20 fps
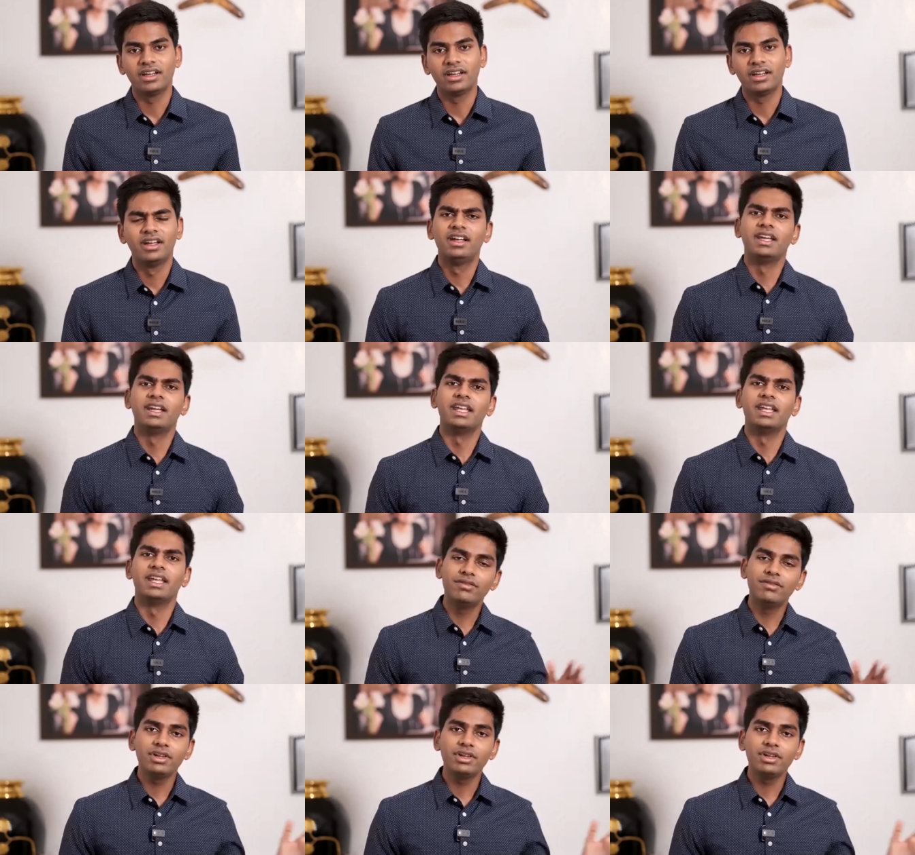
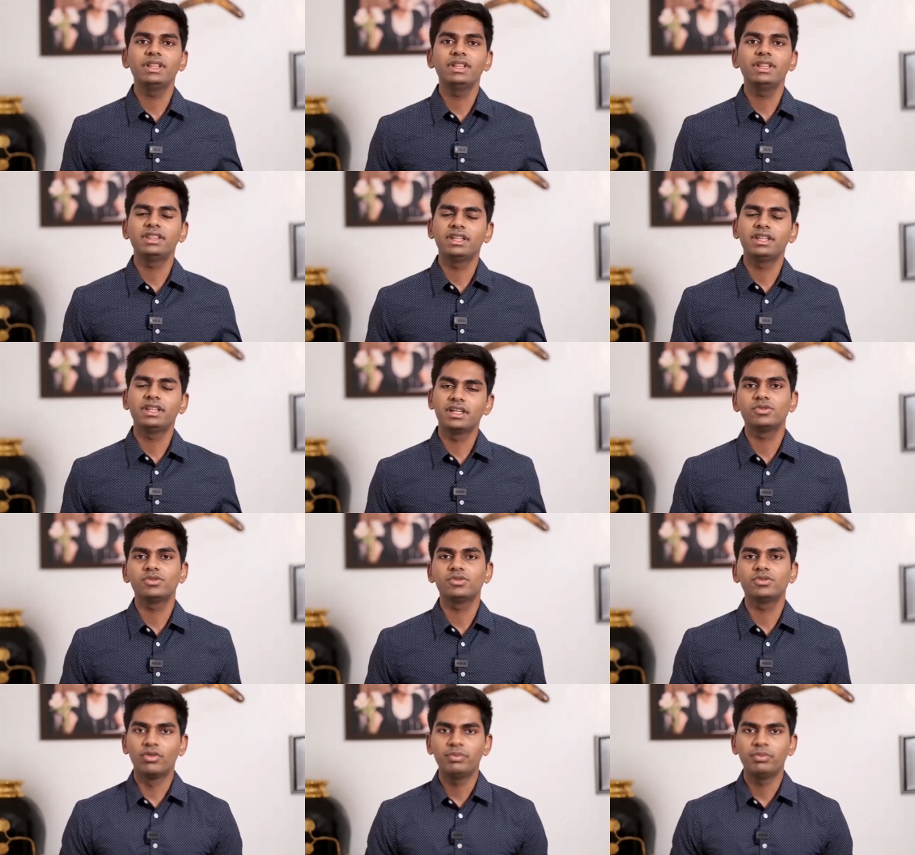even when things were
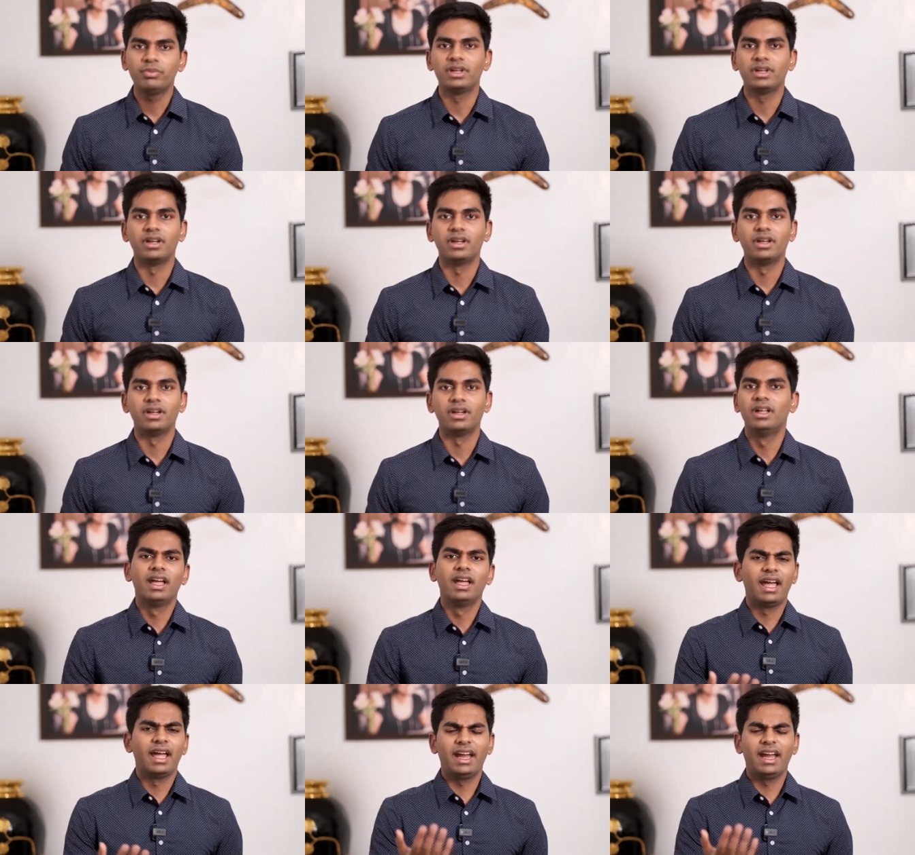open.
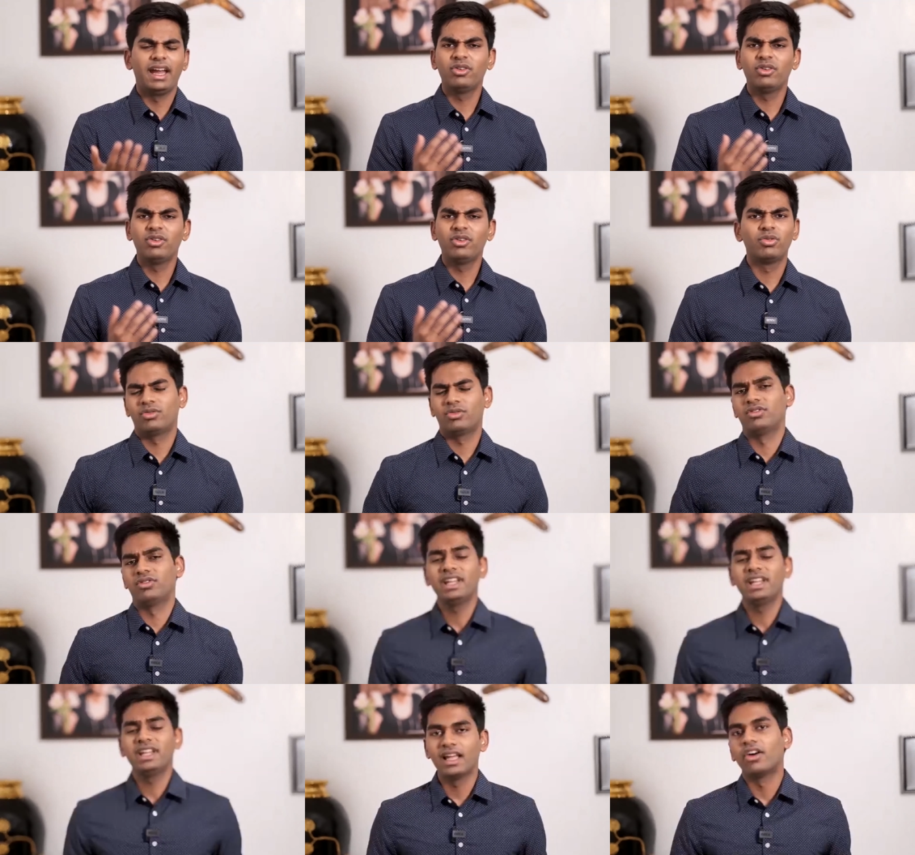And
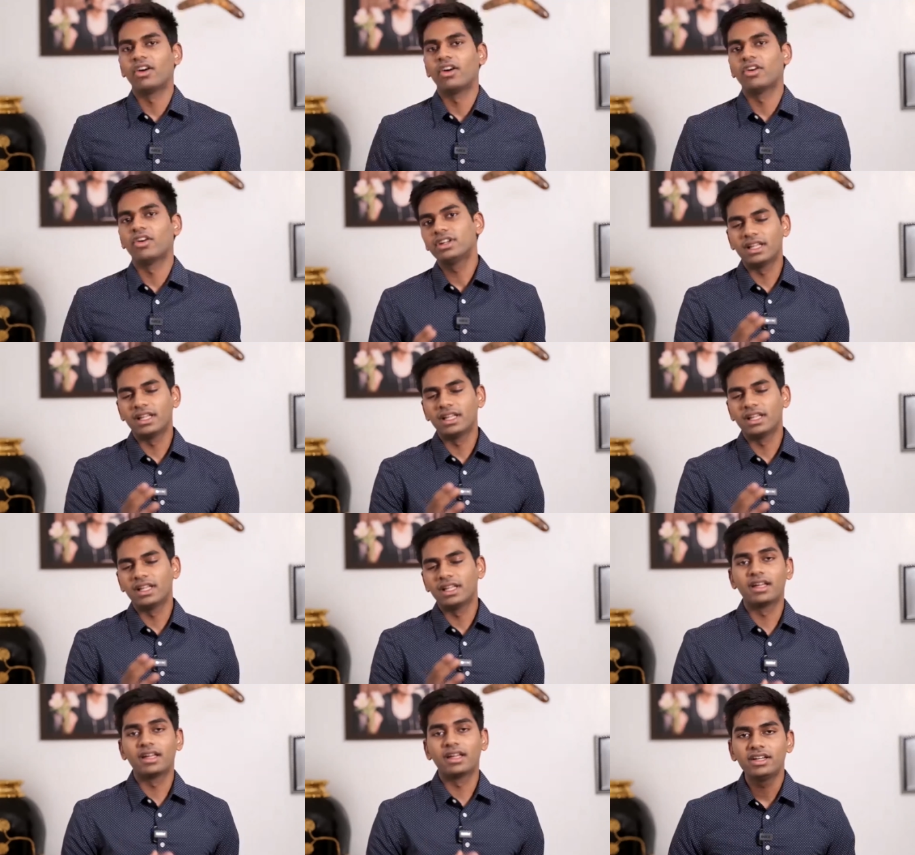really, honestly,
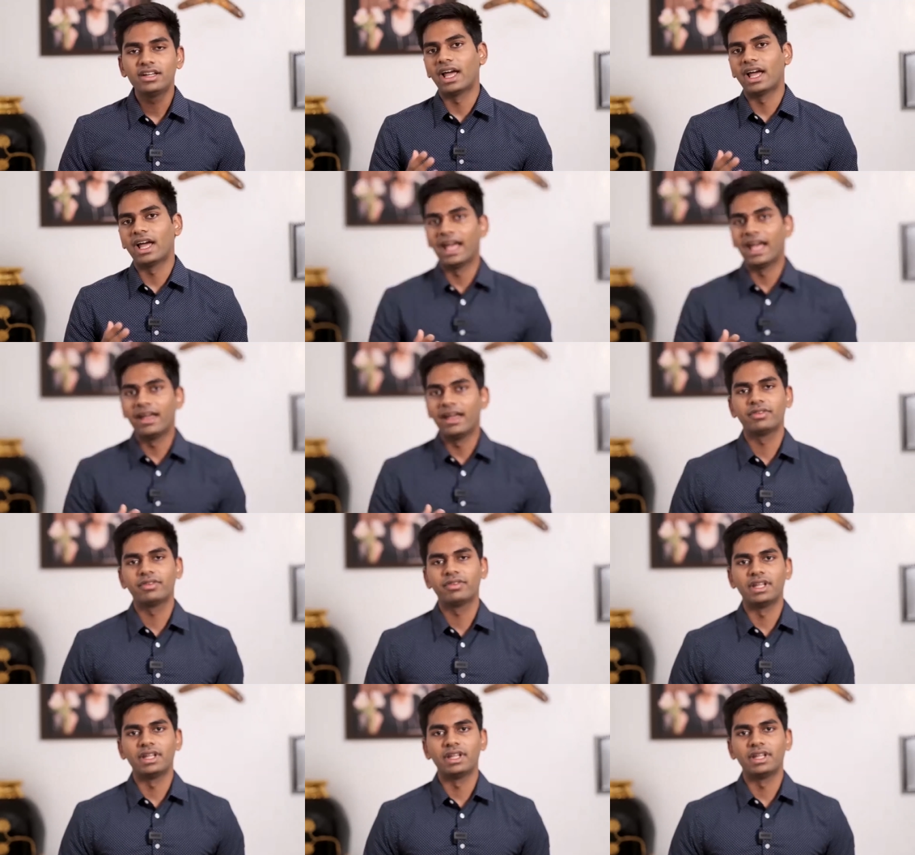credit to Amway for
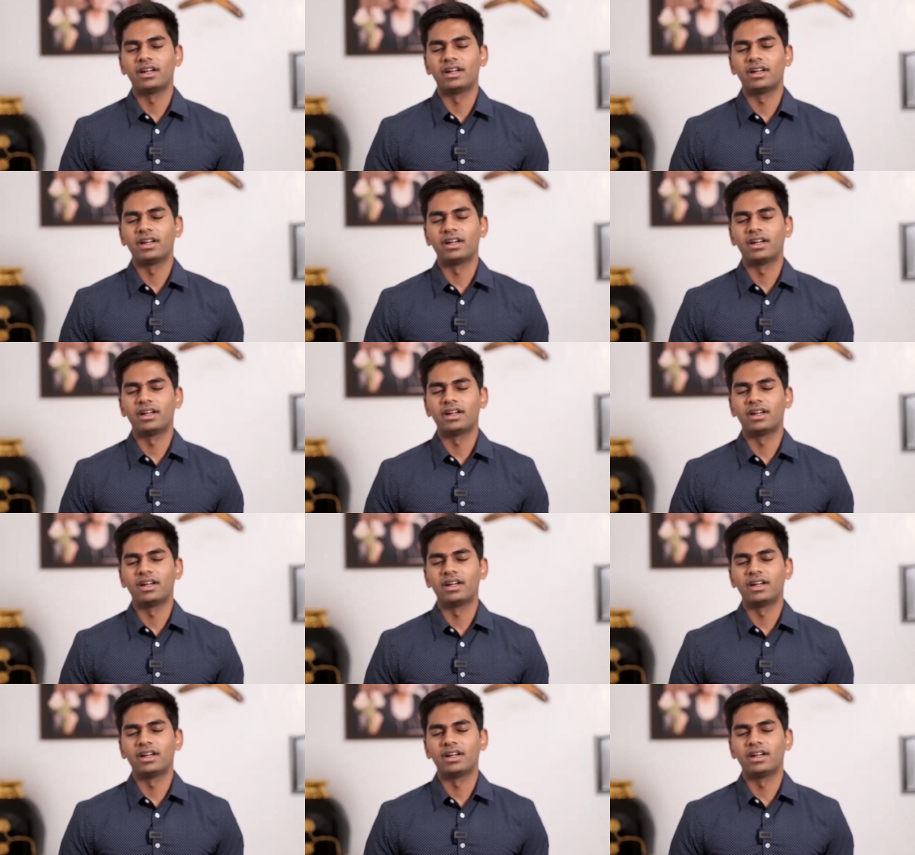that.